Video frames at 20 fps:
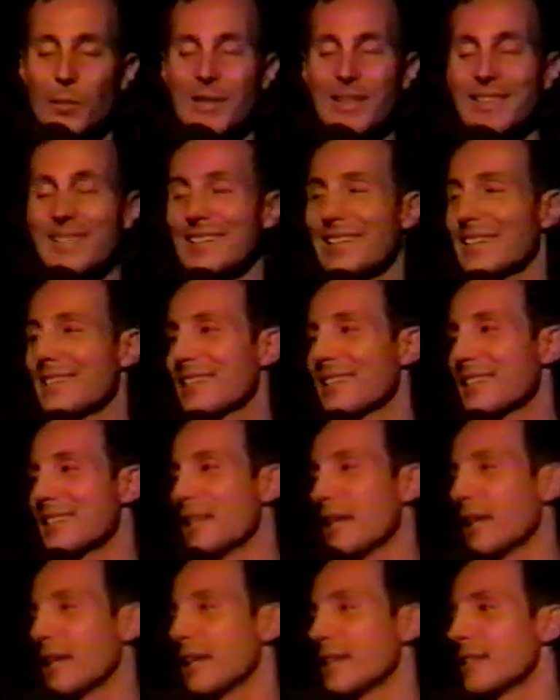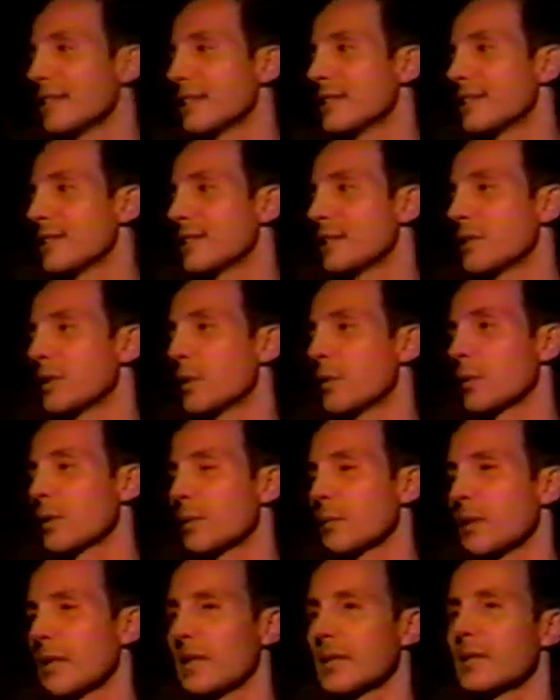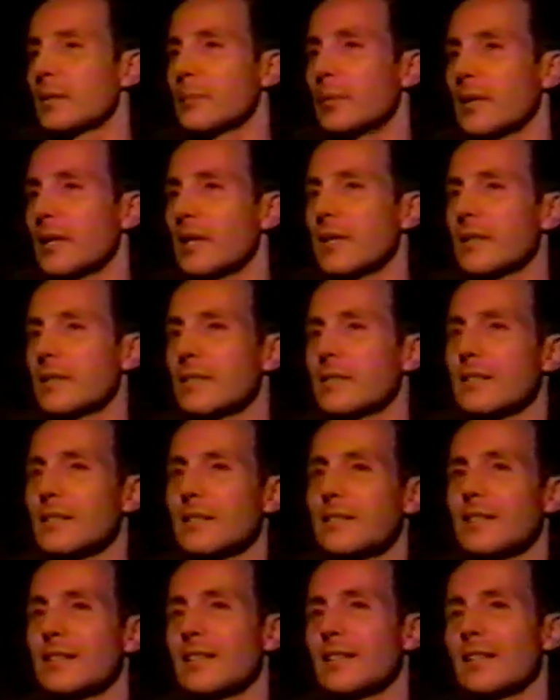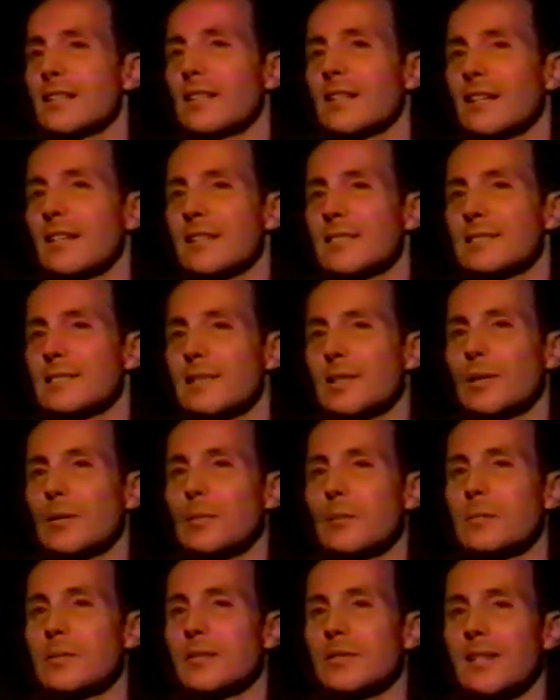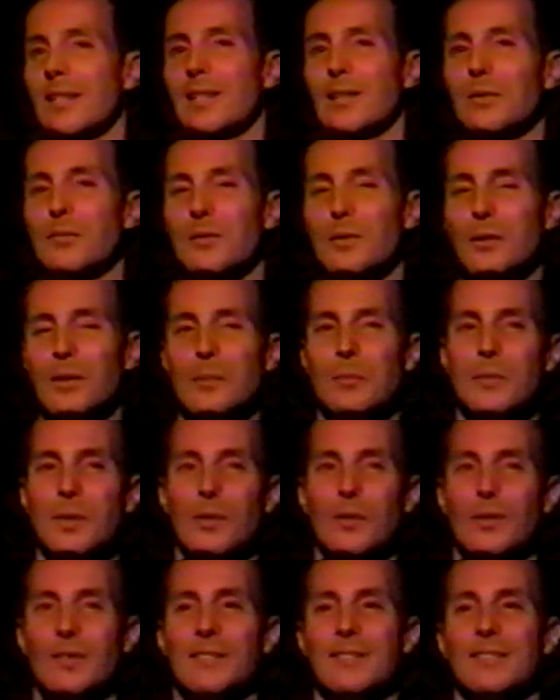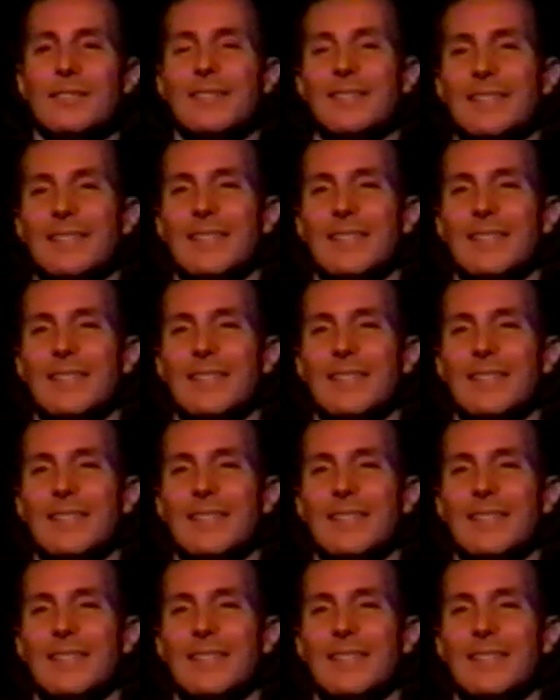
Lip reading: But at the end of the day, you know, when I'm lying in bed and I see him standing in front of the mirror,